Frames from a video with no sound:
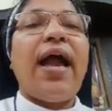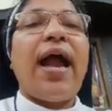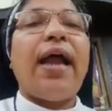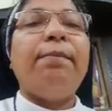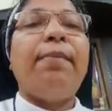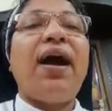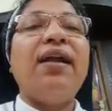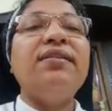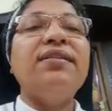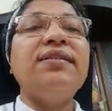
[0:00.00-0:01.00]
and
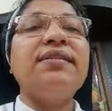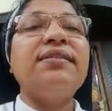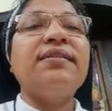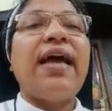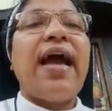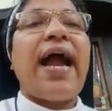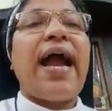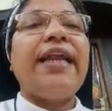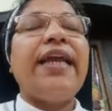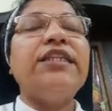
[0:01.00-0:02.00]
baldness
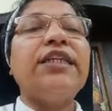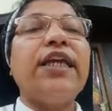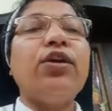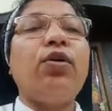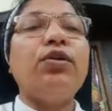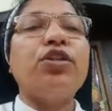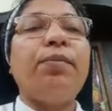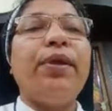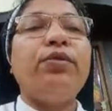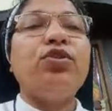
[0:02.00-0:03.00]
and it can
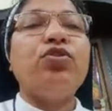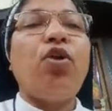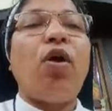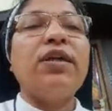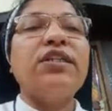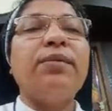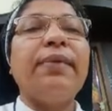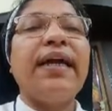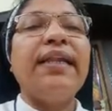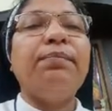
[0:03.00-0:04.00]
contribute to long-term
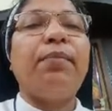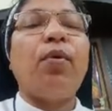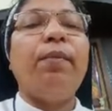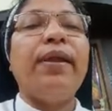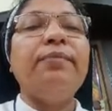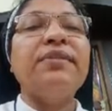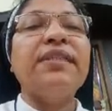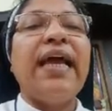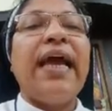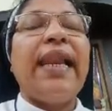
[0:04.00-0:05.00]
health problems
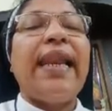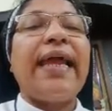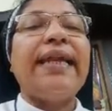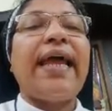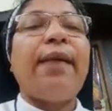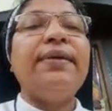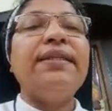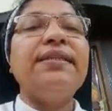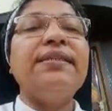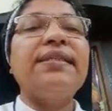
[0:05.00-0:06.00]
like
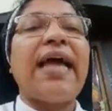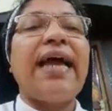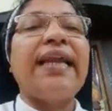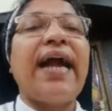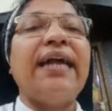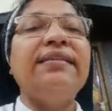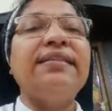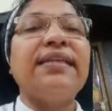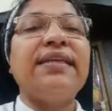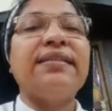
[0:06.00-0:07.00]
diabetes and heart
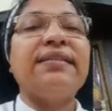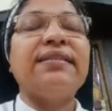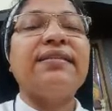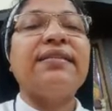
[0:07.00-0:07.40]
disease.